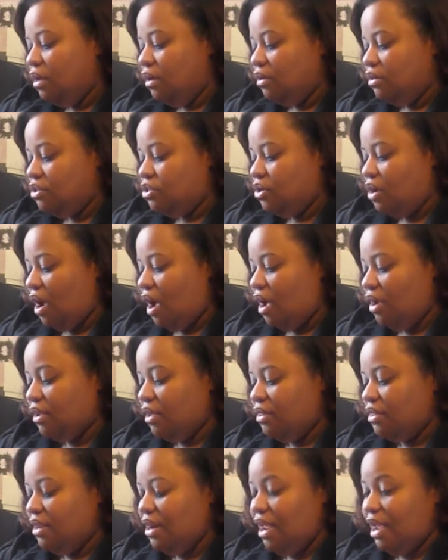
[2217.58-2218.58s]
So I'll
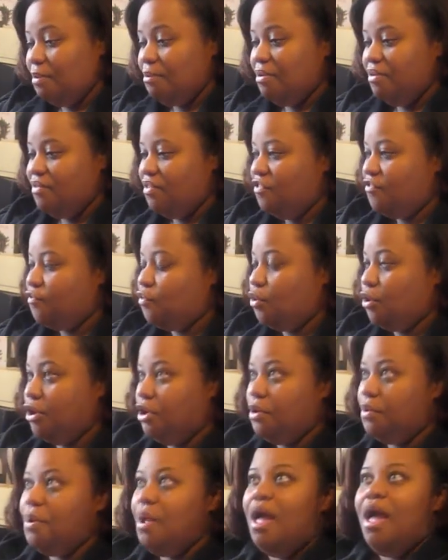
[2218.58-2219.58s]
get the name of it for
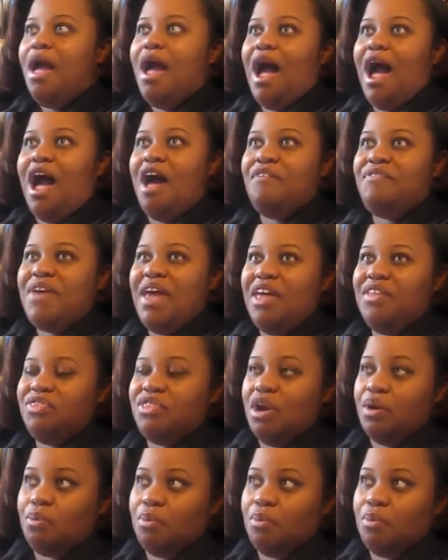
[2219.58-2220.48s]
you. I've had their